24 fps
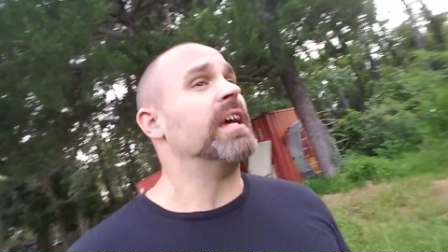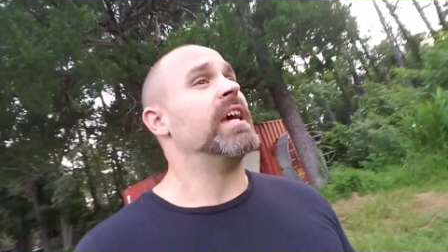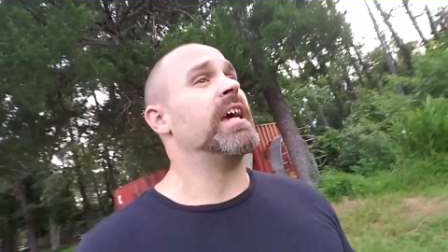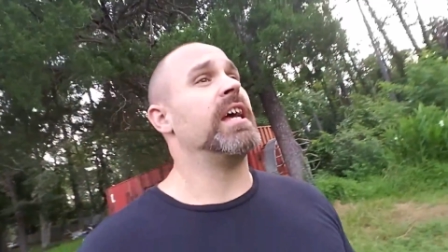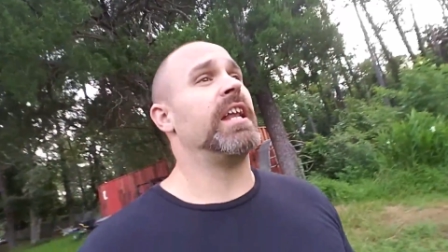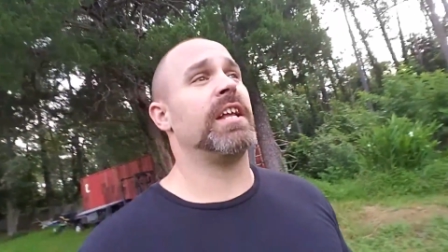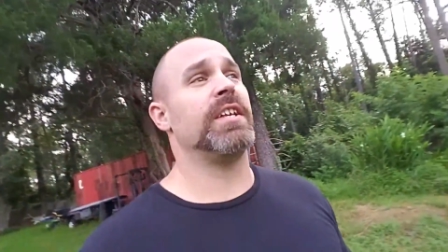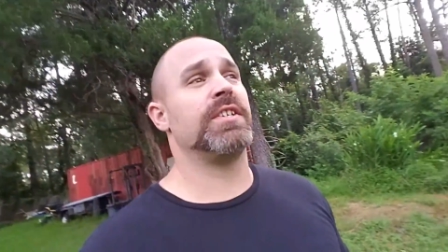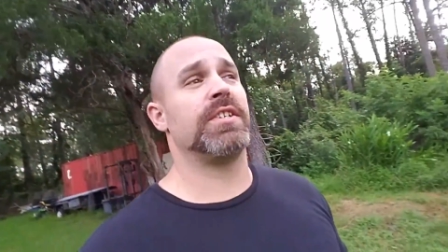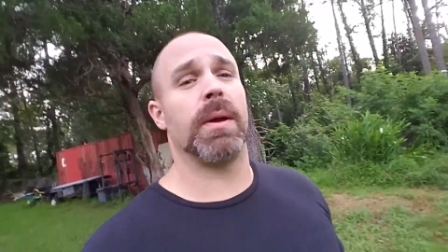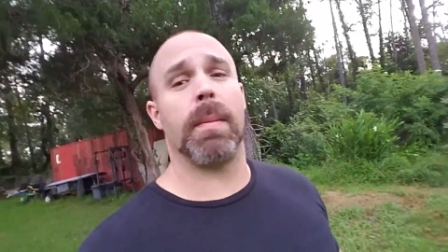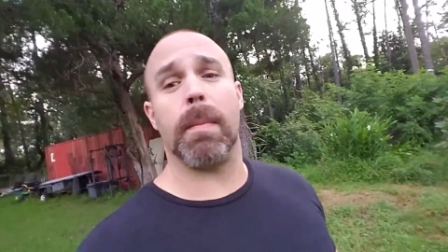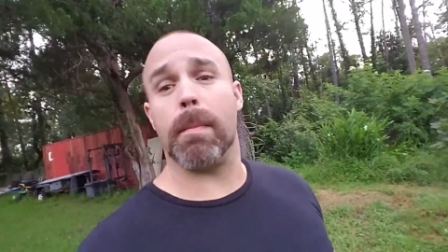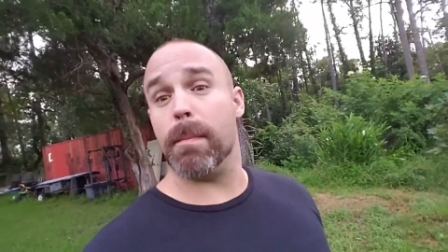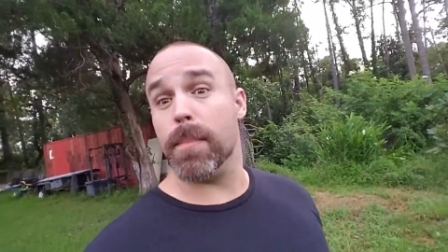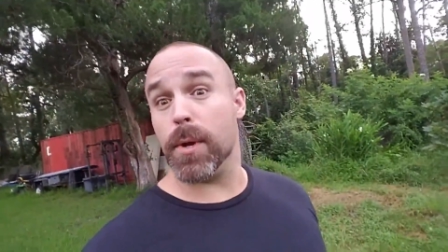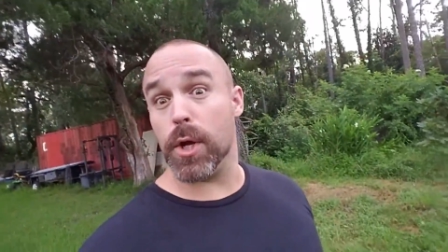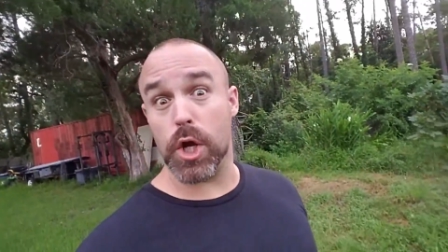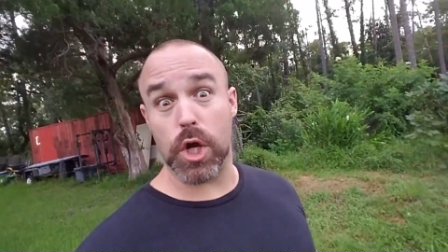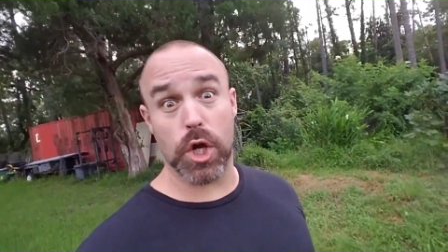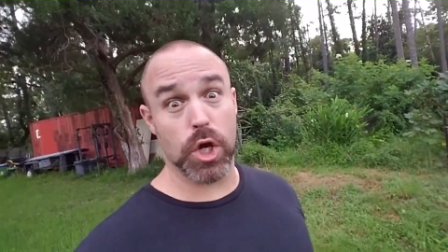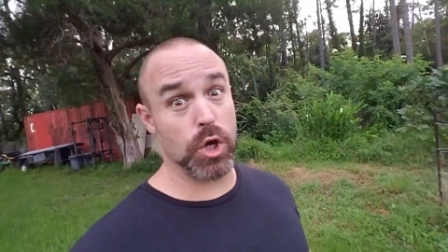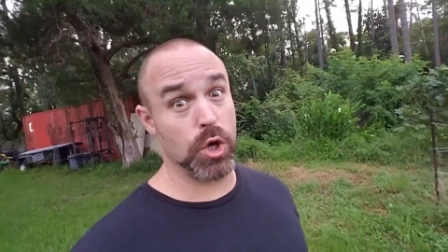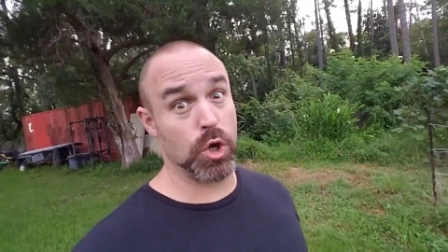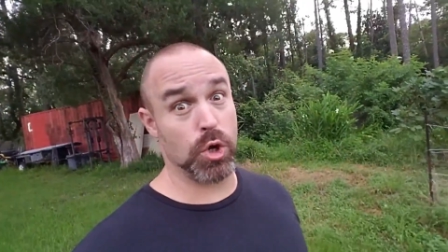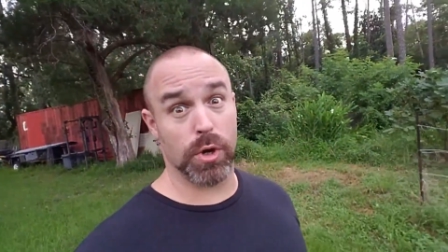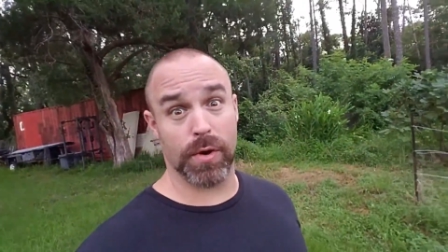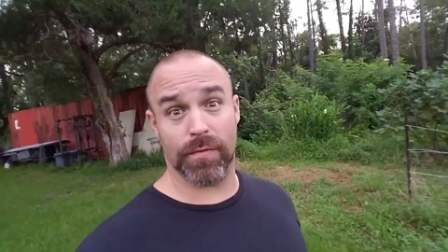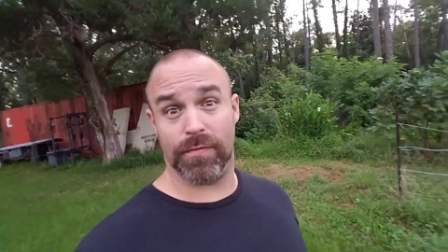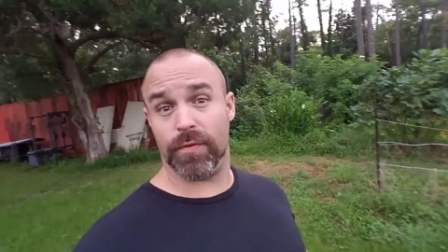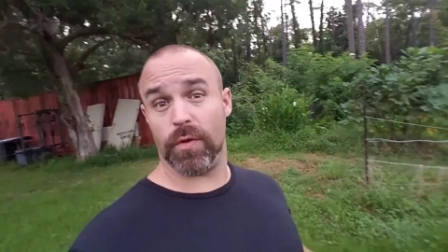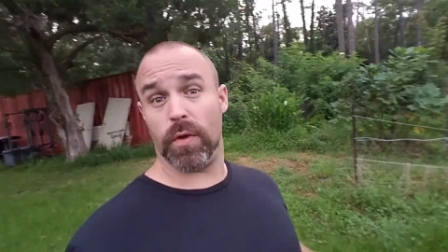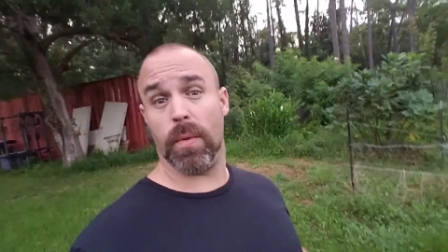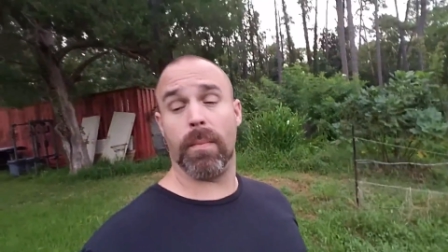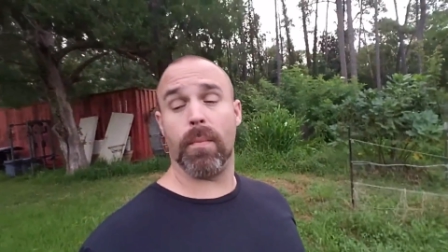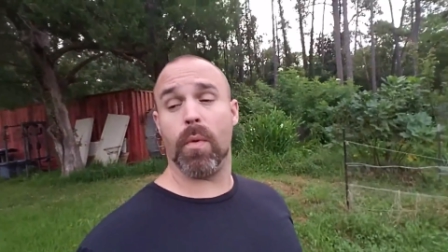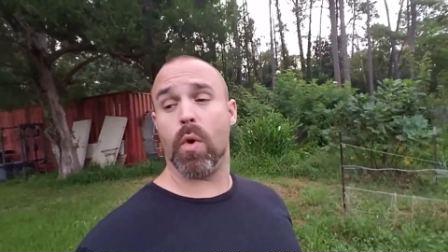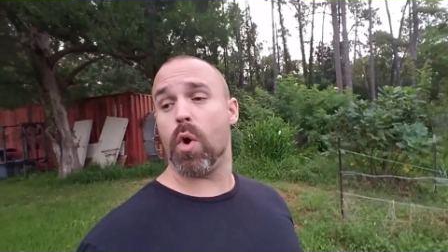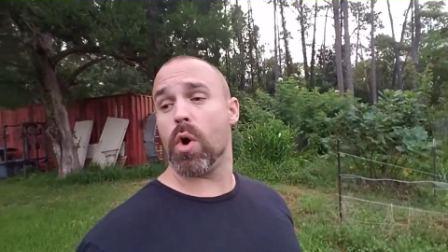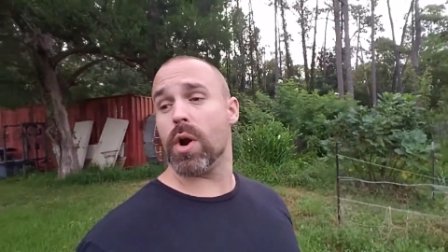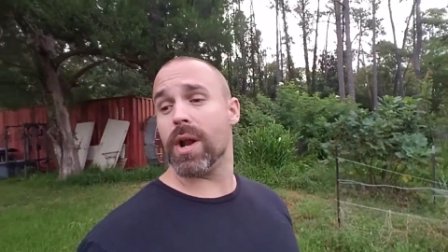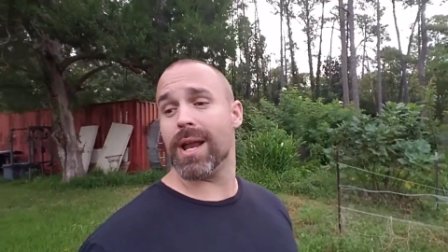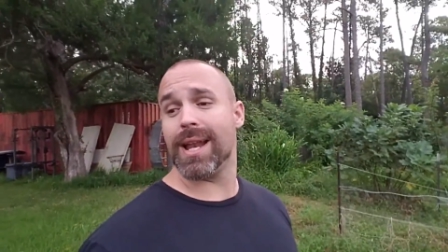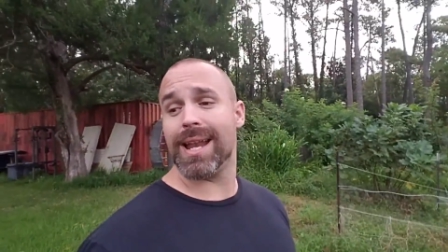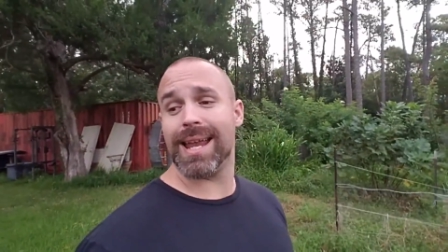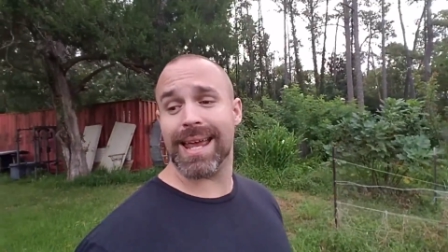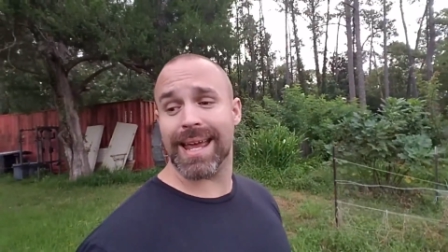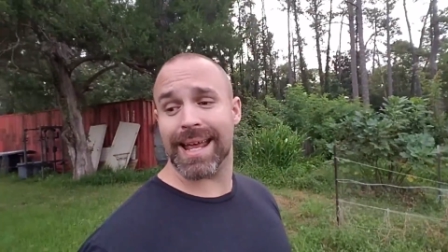it is a beautiful morning,